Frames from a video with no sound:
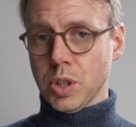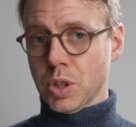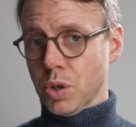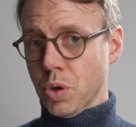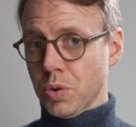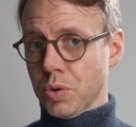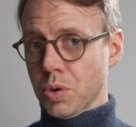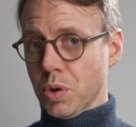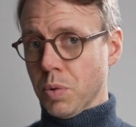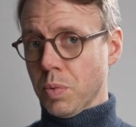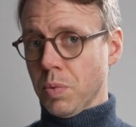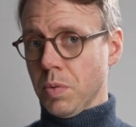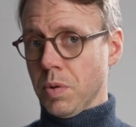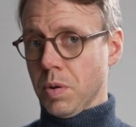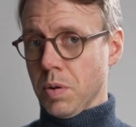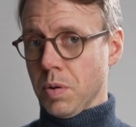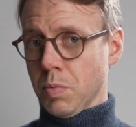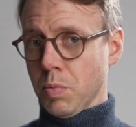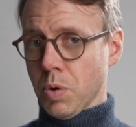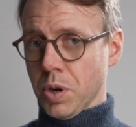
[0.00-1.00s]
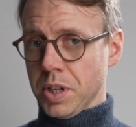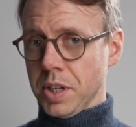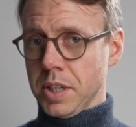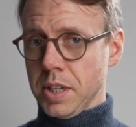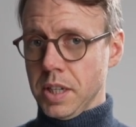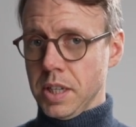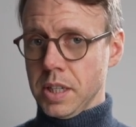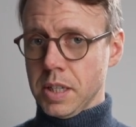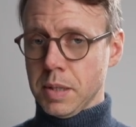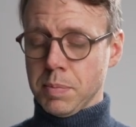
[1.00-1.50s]
don't know what it
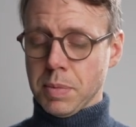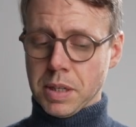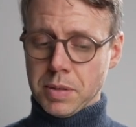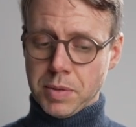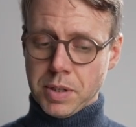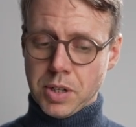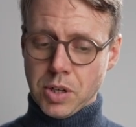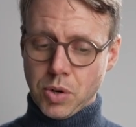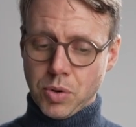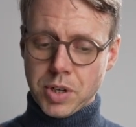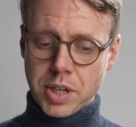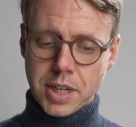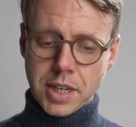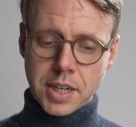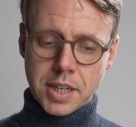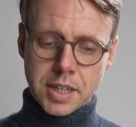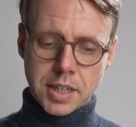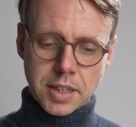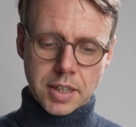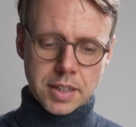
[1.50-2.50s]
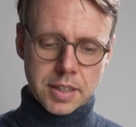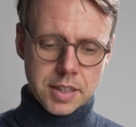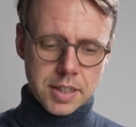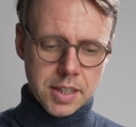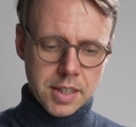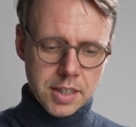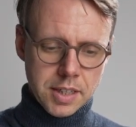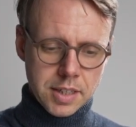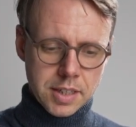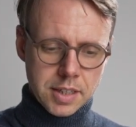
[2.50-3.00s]
is, but we know that it
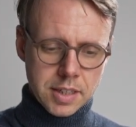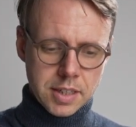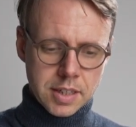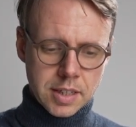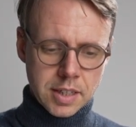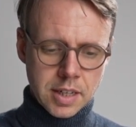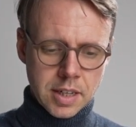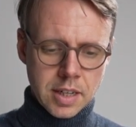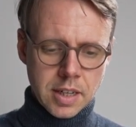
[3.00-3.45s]
exists,